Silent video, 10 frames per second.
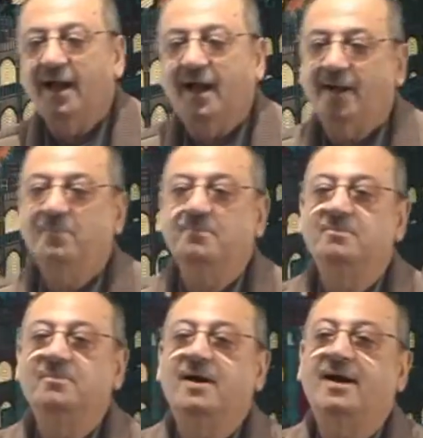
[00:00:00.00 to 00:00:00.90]

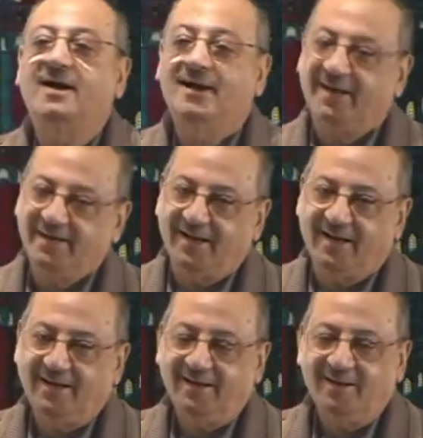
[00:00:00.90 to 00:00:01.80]
Amma
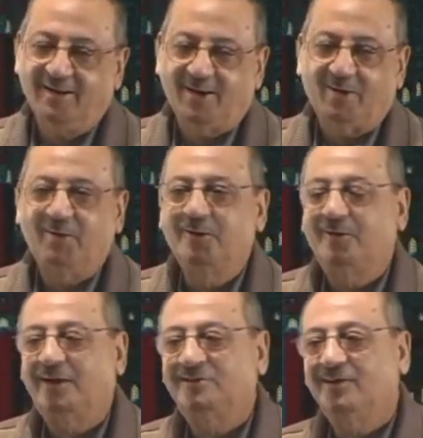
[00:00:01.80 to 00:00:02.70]
ana, how will you
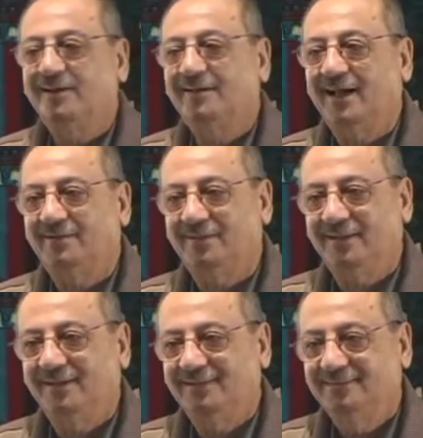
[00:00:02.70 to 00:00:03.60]
translate that,
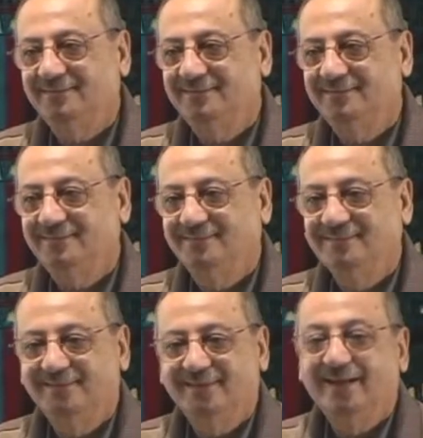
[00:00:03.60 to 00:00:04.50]
brother?
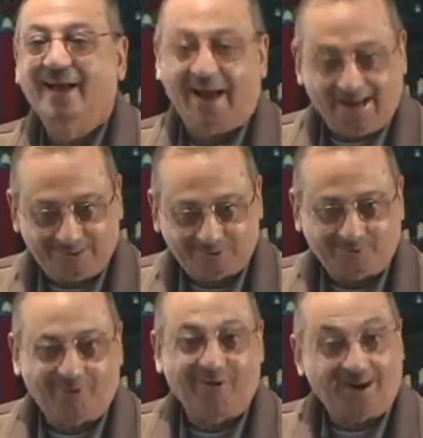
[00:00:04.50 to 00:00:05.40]
As
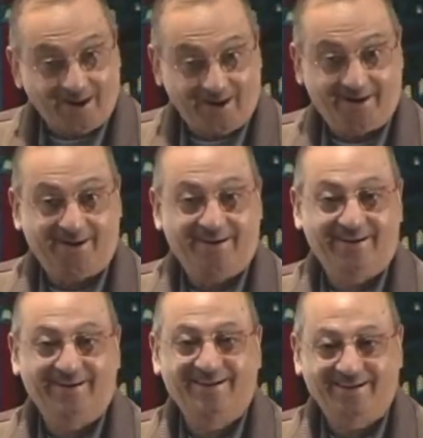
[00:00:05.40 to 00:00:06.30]
for I.
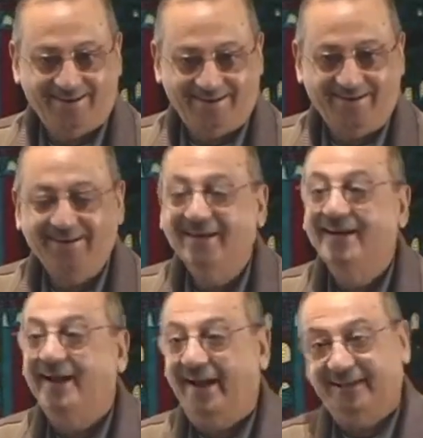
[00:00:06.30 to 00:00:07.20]
Huh?
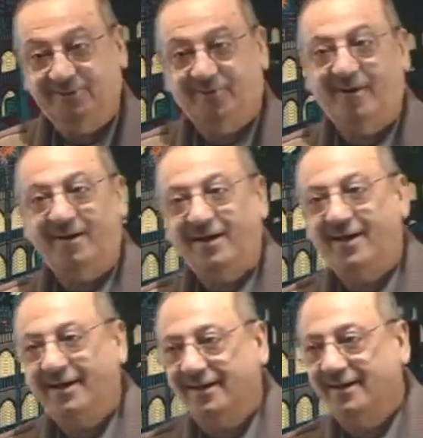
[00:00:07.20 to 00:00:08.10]
As for
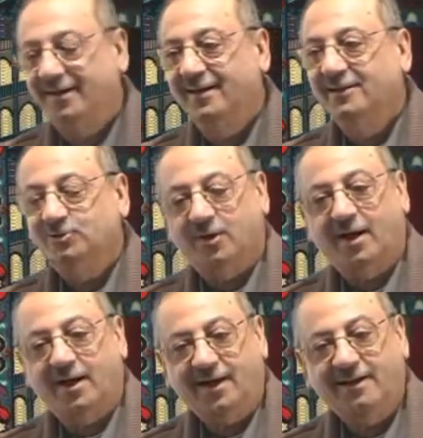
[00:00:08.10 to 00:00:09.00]
I. So
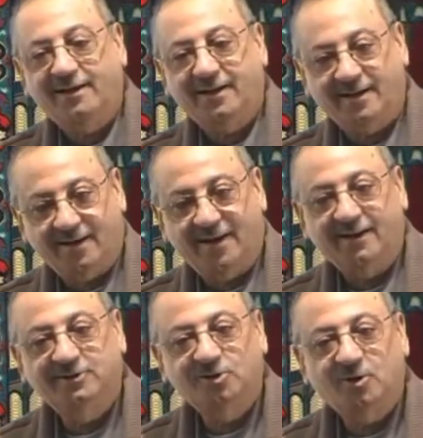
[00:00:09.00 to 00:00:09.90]
I, ana
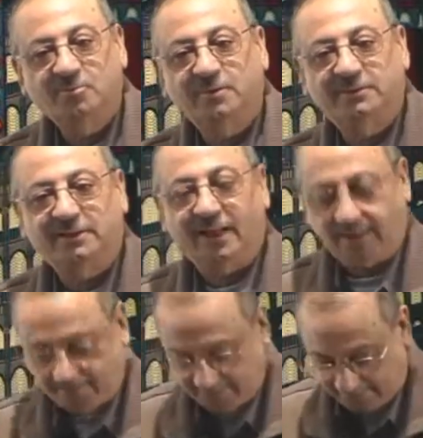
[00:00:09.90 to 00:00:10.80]
is your mubtada.
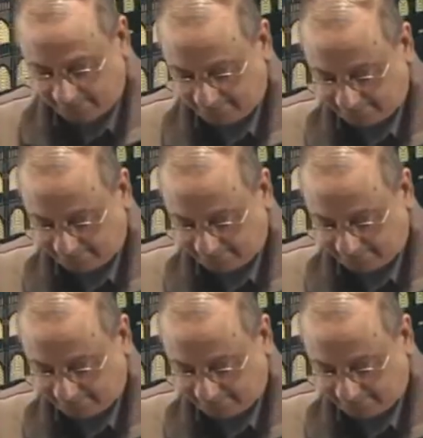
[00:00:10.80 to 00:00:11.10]
Huh?